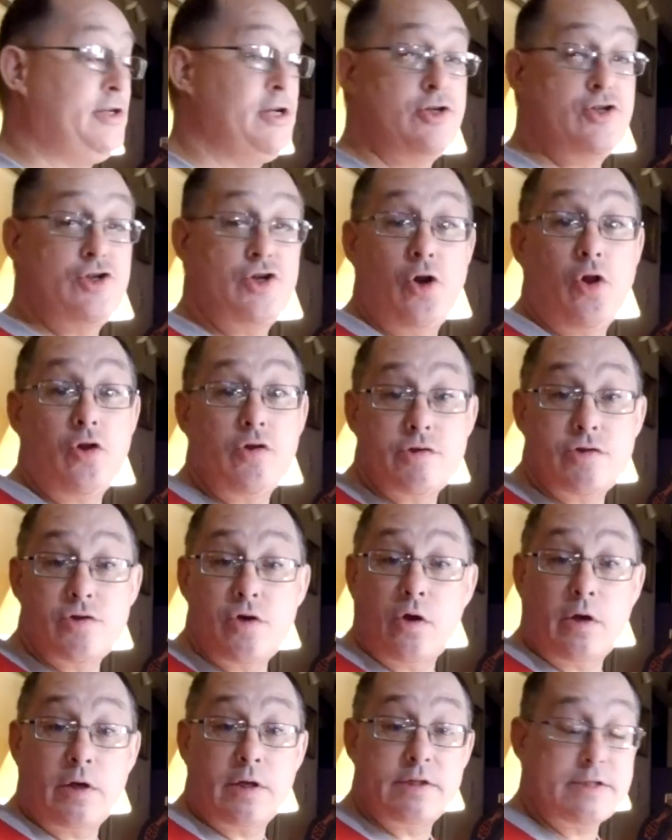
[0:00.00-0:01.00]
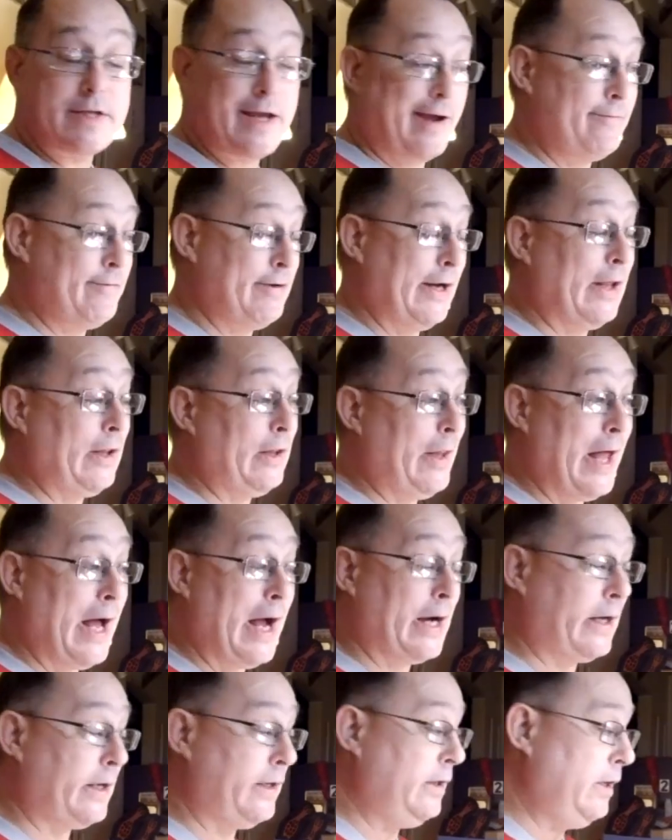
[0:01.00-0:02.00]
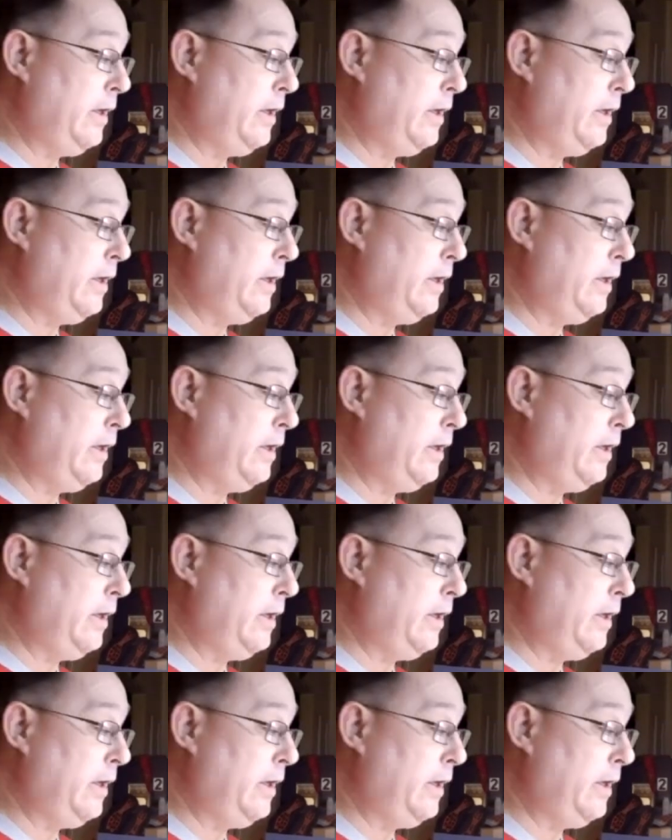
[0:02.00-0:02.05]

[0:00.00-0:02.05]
Digital circuits have a clock.